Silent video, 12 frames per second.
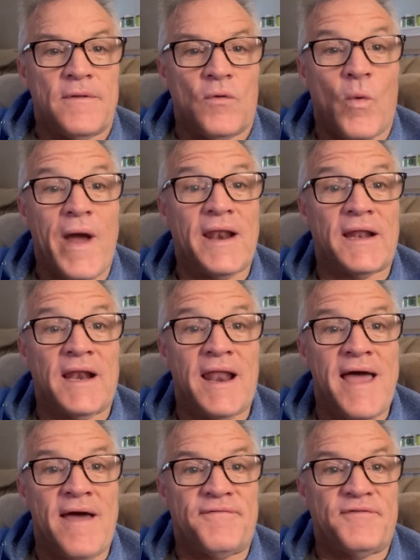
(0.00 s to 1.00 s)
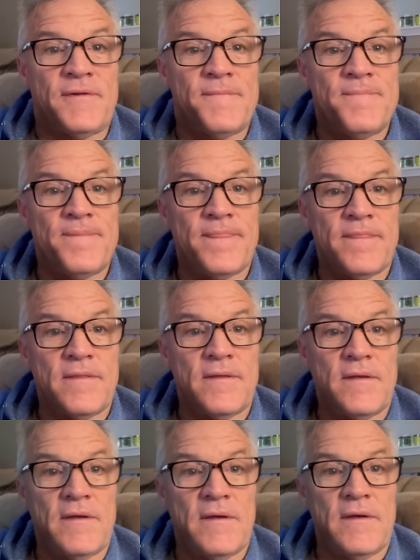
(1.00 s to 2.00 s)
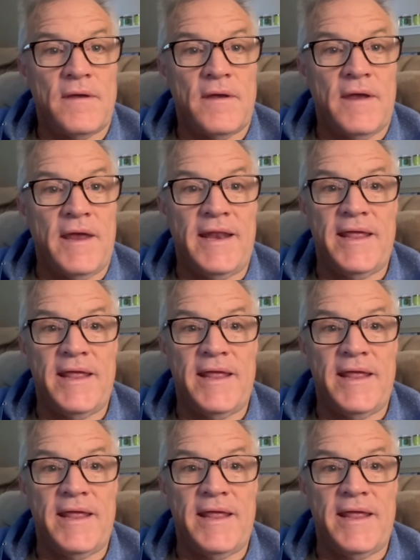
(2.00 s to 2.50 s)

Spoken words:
Waylon left, and